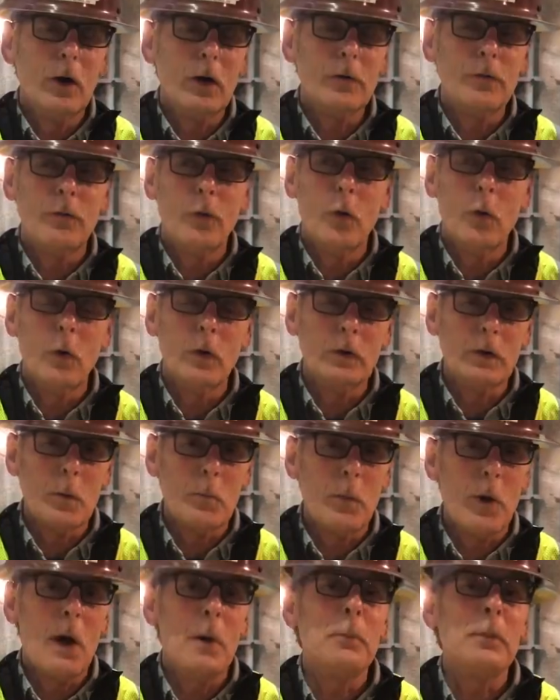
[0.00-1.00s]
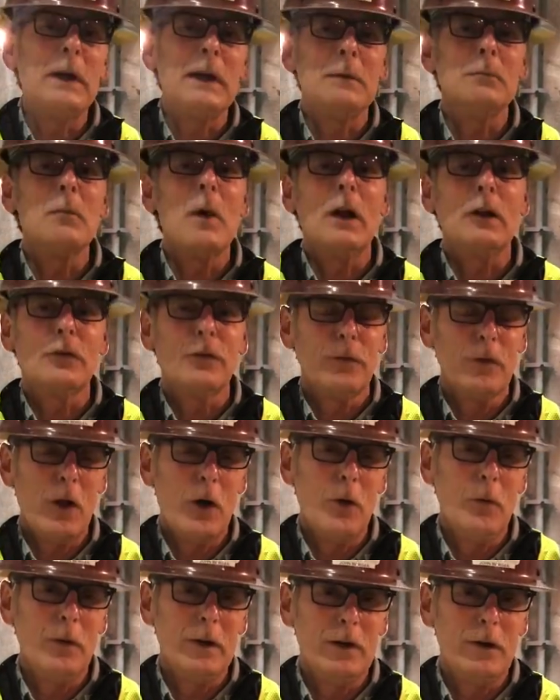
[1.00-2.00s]
look forward to pumping much
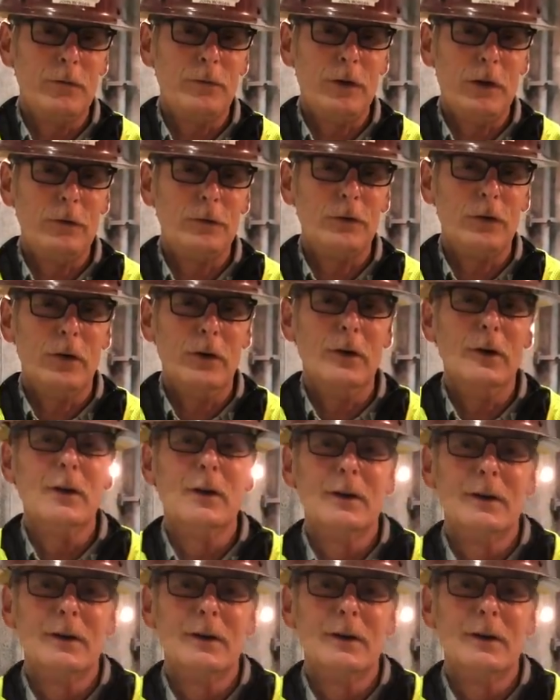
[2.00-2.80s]
flow in the future.